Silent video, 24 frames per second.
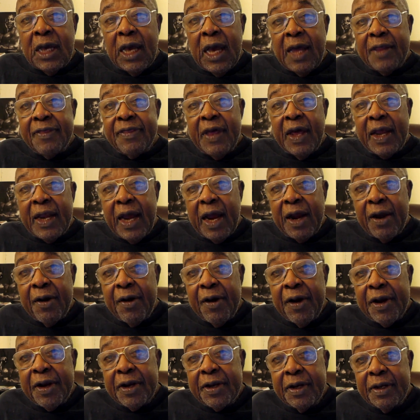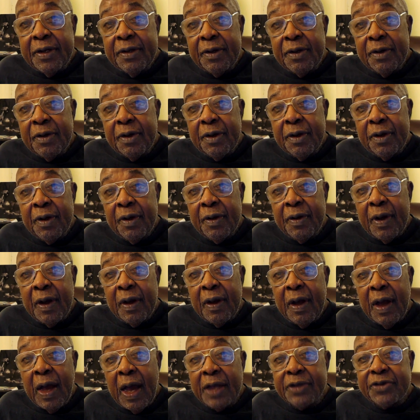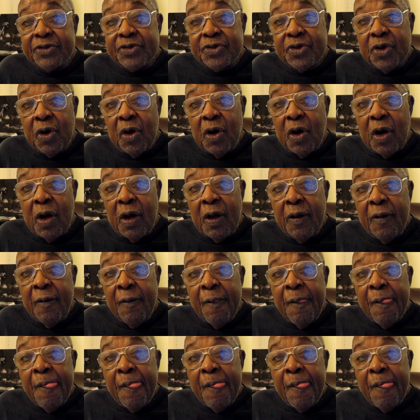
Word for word: And then I heard, I saw